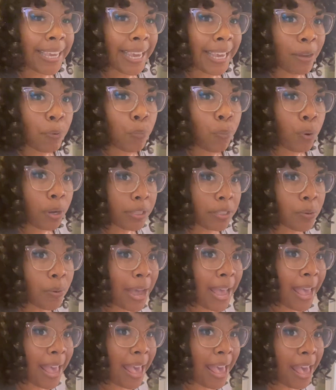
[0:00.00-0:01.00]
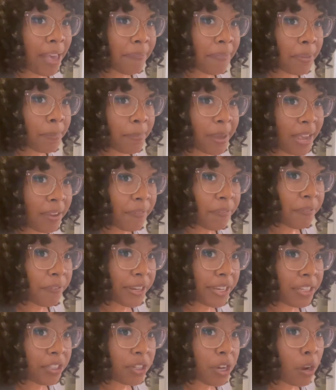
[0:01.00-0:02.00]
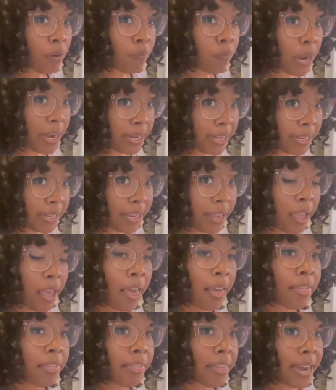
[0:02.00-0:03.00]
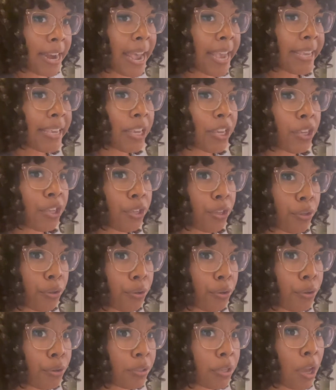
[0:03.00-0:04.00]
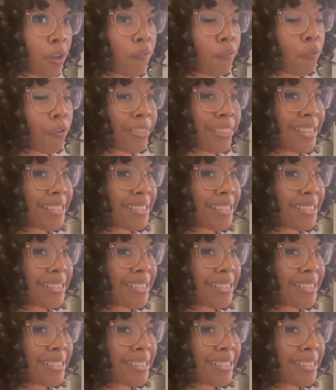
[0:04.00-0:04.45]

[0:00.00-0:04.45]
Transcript: do I have in my fridge already that I can use for